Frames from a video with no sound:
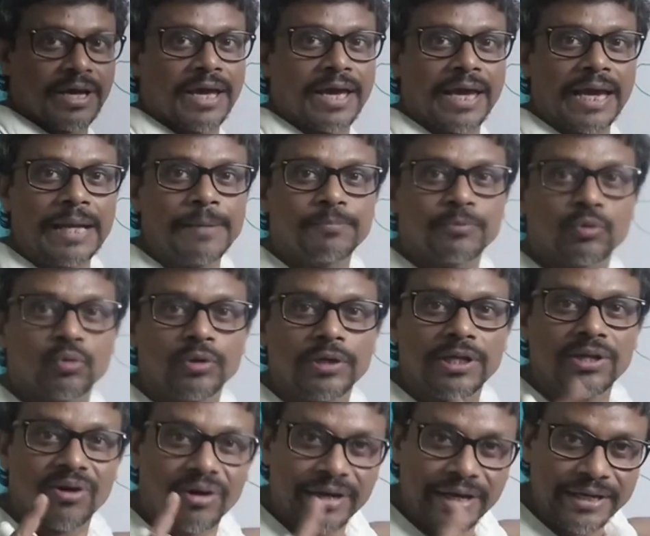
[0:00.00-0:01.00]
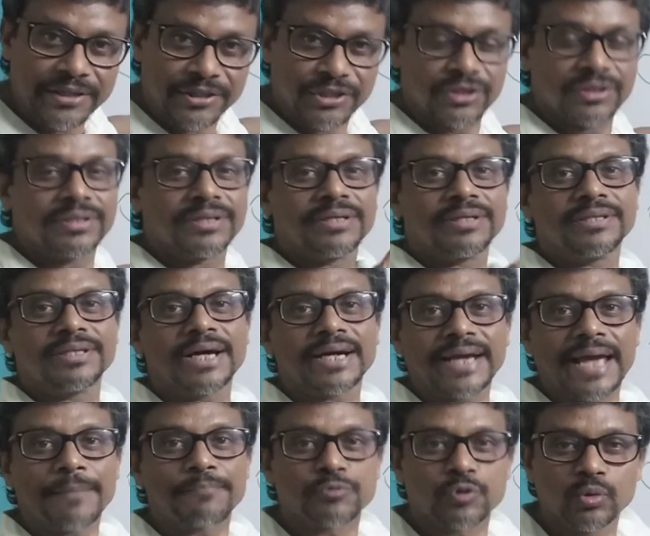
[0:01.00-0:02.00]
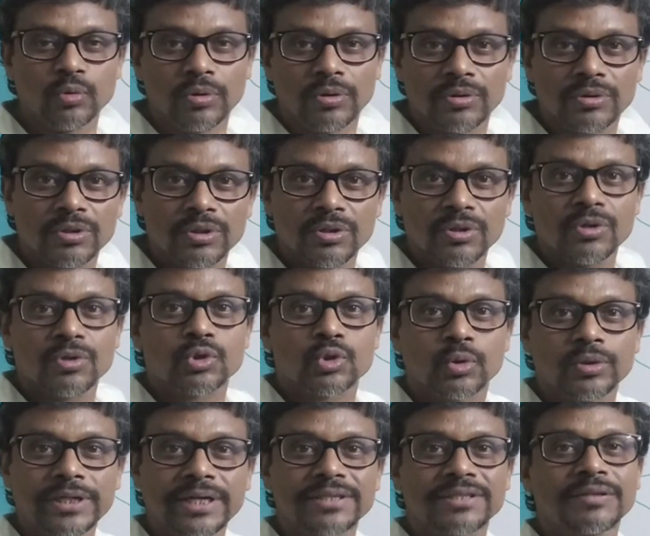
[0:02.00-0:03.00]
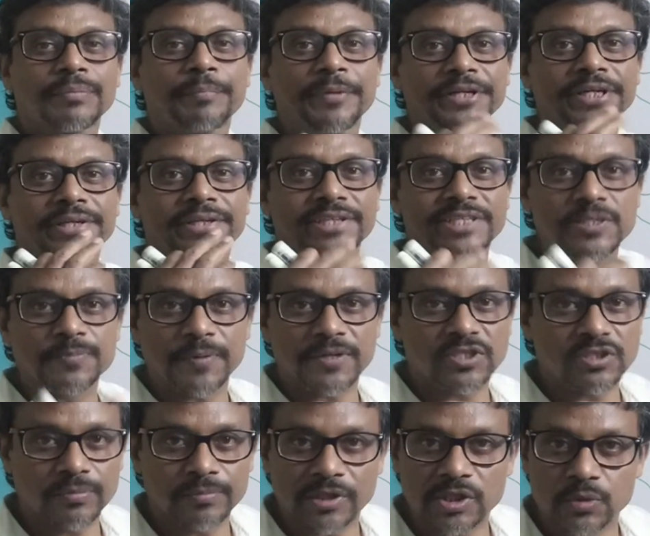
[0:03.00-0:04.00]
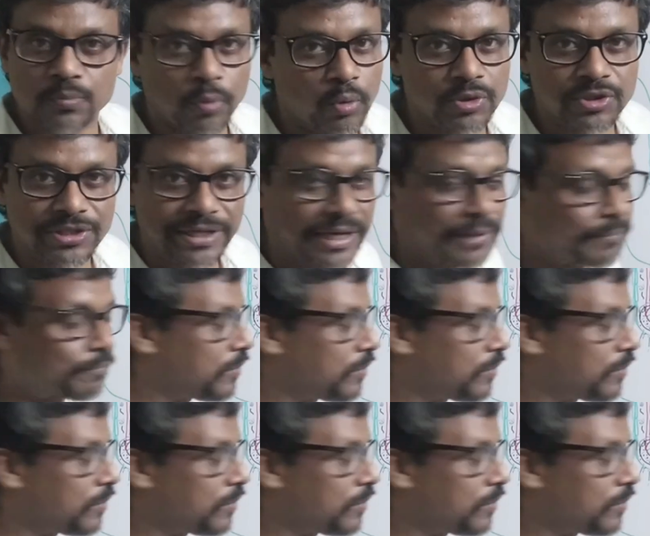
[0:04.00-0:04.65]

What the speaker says: help to elongate the capsule so that the better dispersion of the spores take